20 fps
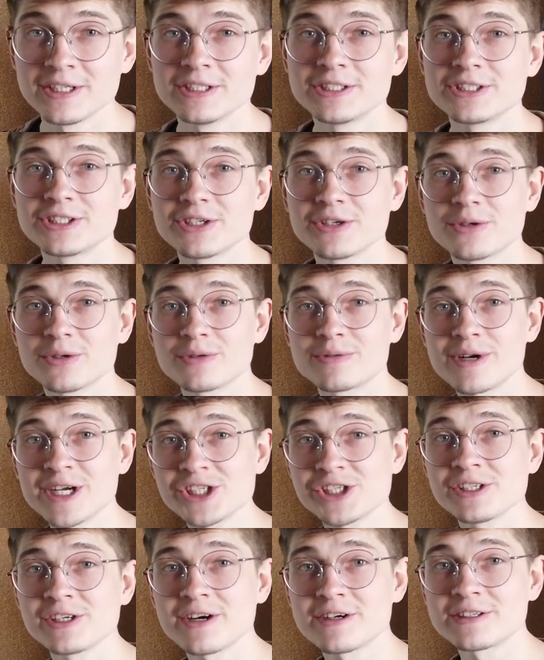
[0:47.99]
So
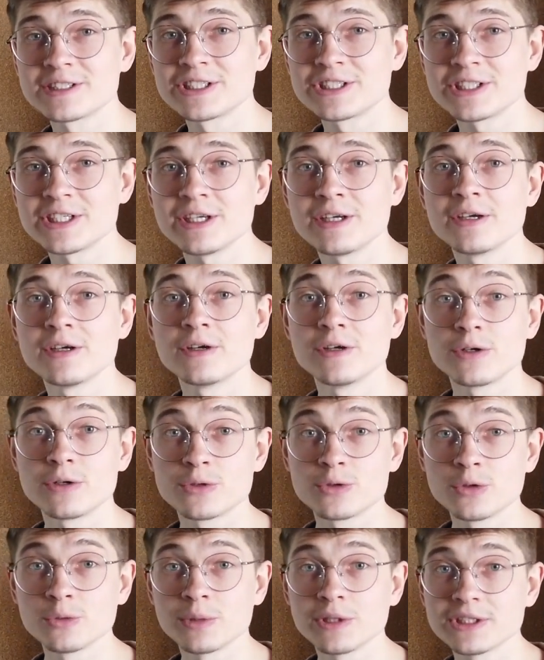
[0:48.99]
Russian currency,
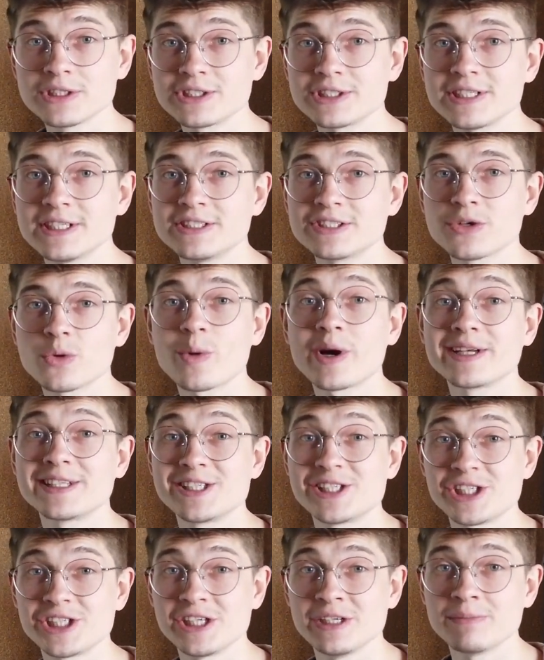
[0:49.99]
rubles, is
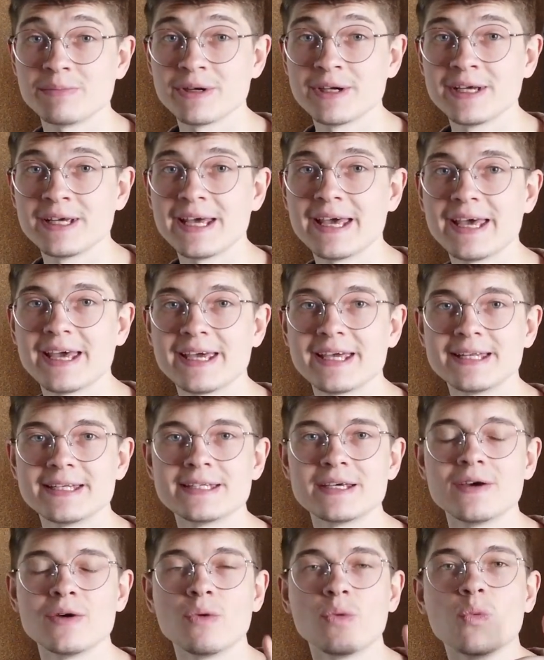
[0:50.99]
quite cheap,
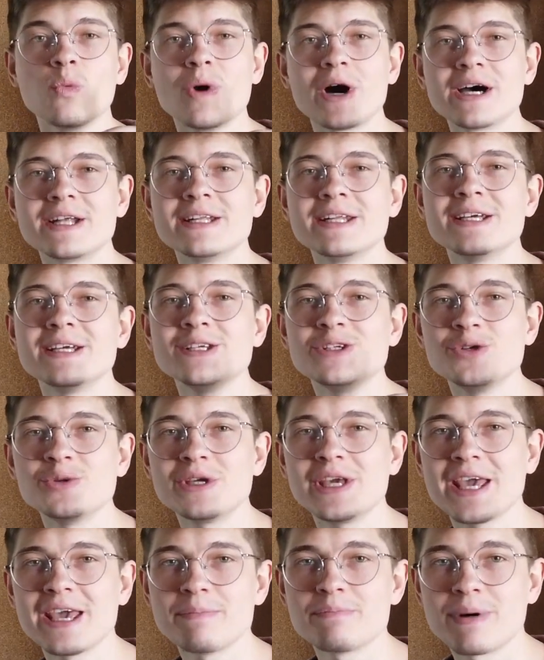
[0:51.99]
and one
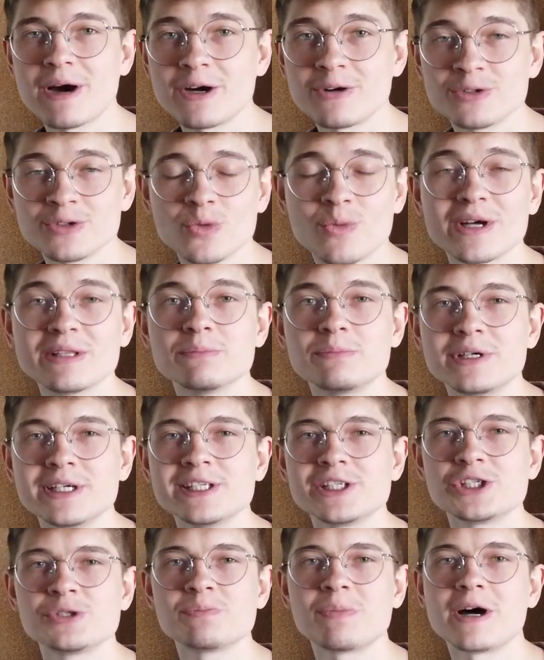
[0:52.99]
UK pound, one
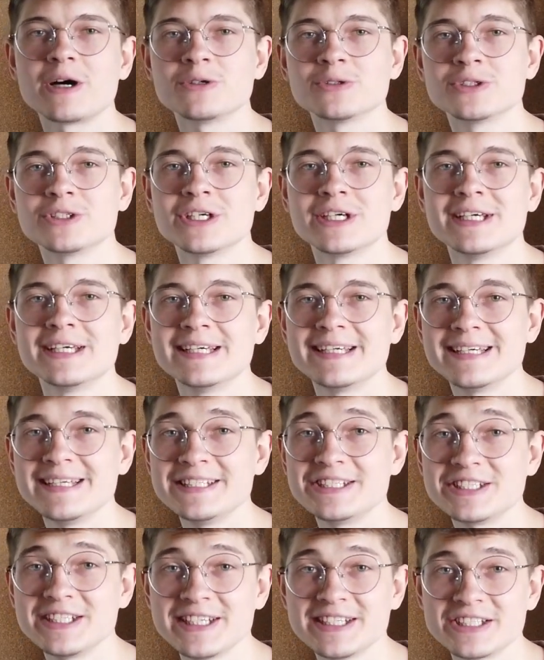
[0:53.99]
British pound,
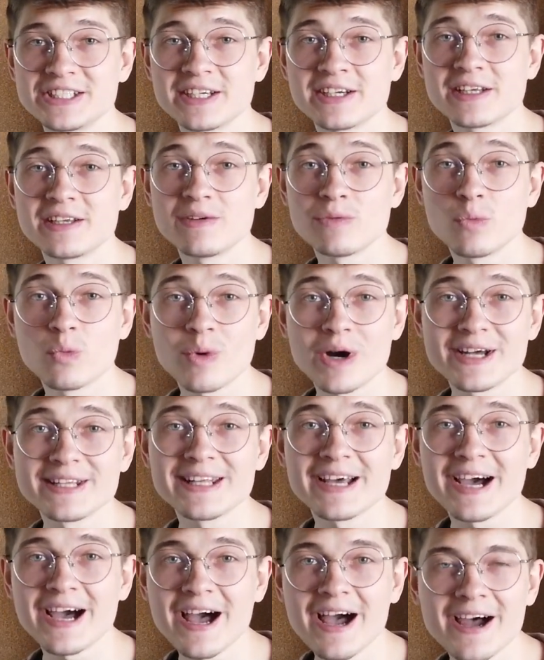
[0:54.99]
is exactly
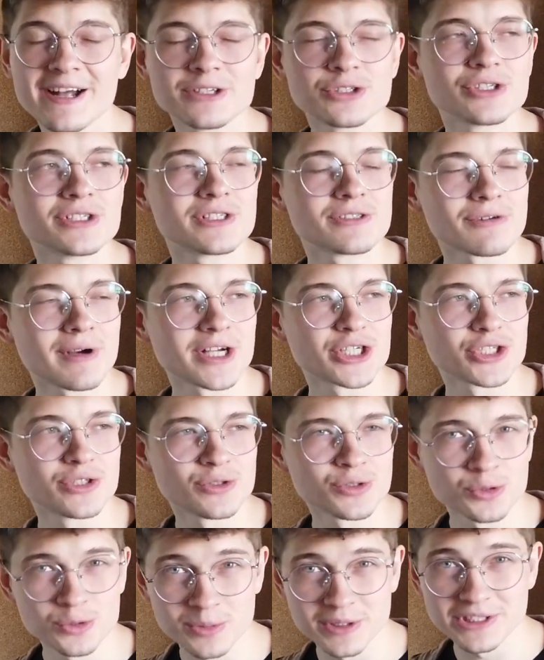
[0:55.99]
100
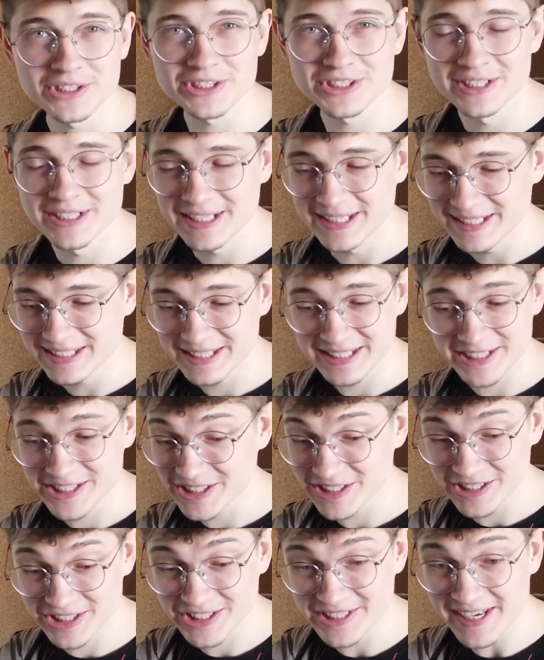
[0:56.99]
Russian rubles.
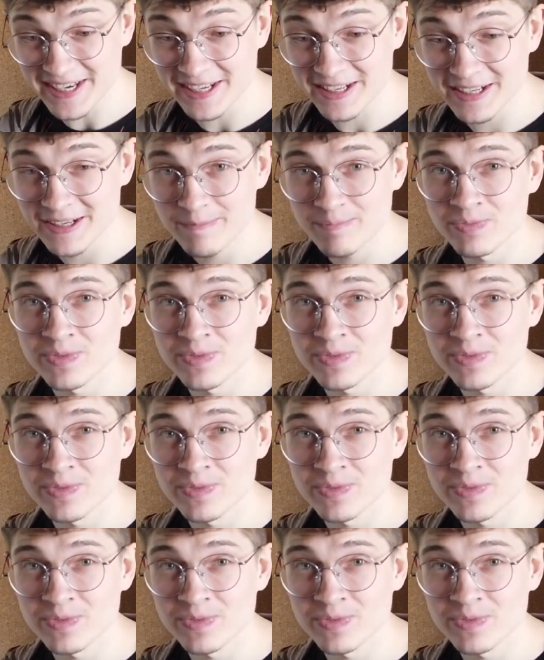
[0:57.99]
That's insane.